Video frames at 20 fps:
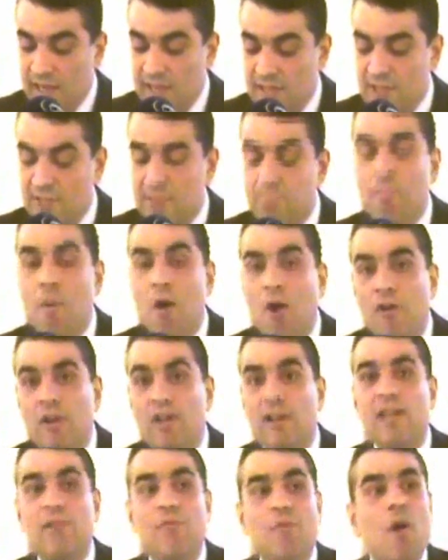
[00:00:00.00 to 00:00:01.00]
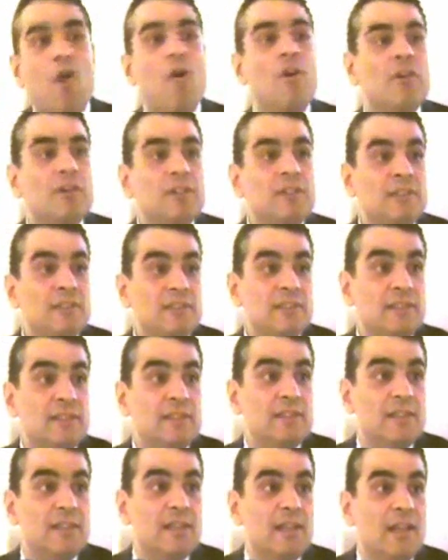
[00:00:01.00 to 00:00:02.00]
it is morally wrong
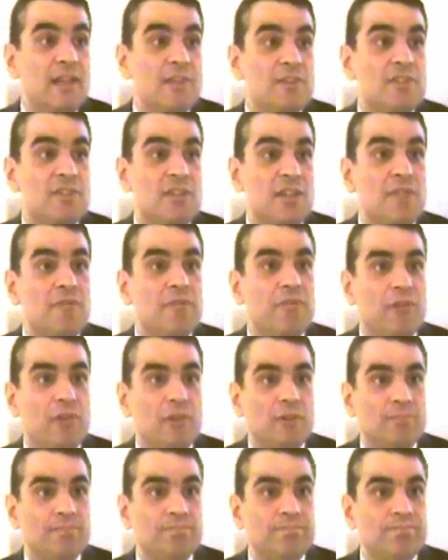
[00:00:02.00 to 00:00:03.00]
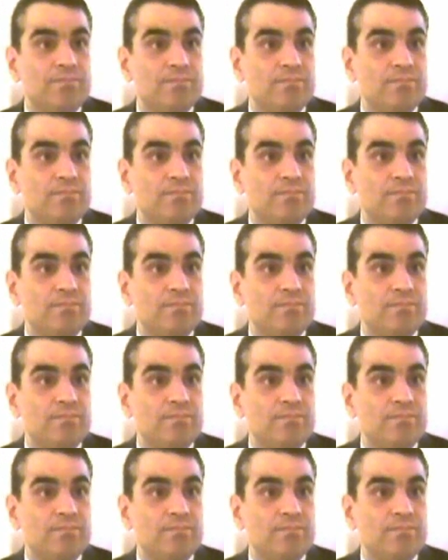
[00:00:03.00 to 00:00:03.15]
and sinful.